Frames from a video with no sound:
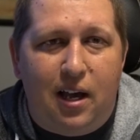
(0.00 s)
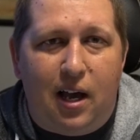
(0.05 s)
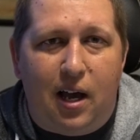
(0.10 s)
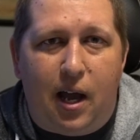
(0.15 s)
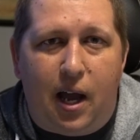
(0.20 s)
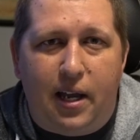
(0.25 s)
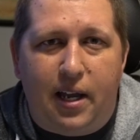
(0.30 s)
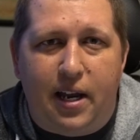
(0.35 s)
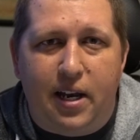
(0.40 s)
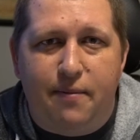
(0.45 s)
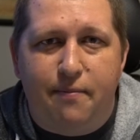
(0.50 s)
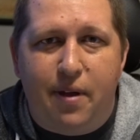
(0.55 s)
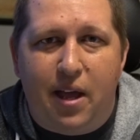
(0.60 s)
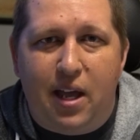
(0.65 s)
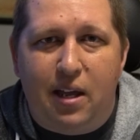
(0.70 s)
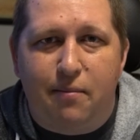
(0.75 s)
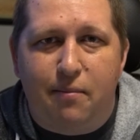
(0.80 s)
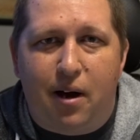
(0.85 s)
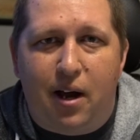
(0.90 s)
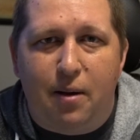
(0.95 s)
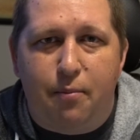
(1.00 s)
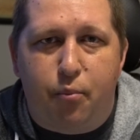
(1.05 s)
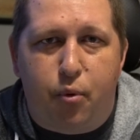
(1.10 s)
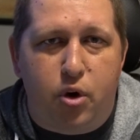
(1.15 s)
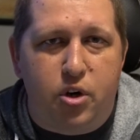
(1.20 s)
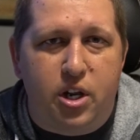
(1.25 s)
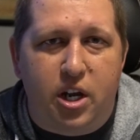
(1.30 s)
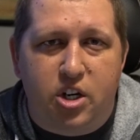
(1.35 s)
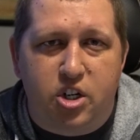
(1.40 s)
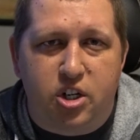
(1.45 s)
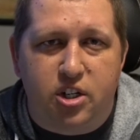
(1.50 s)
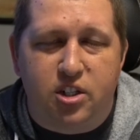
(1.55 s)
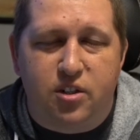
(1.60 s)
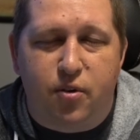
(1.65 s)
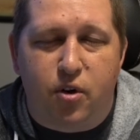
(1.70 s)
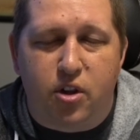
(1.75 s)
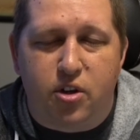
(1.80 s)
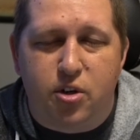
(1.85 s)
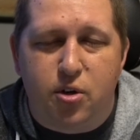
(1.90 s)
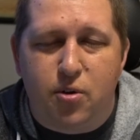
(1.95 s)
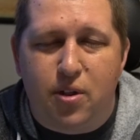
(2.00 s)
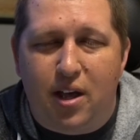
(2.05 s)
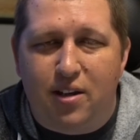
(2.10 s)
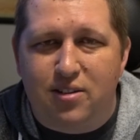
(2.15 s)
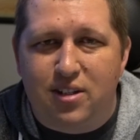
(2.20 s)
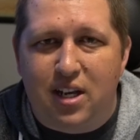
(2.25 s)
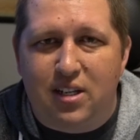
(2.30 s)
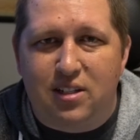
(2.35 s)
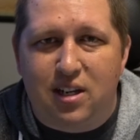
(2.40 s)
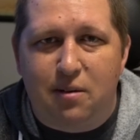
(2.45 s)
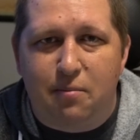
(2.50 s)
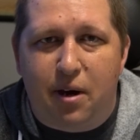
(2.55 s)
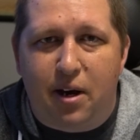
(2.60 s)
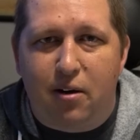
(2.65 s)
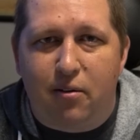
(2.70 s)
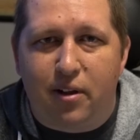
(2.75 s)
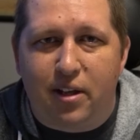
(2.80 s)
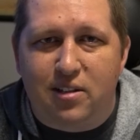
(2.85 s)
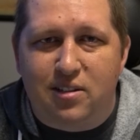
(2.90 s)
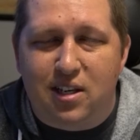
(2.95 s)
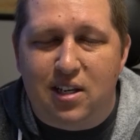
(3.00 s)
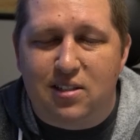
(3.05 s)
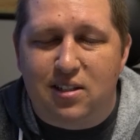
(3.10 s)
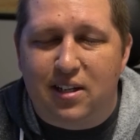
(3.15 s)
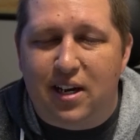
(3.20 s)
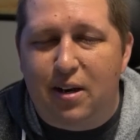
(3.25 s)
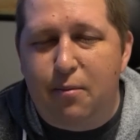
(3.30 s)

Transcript: I kind of made my predictions for the 2018 minor league season,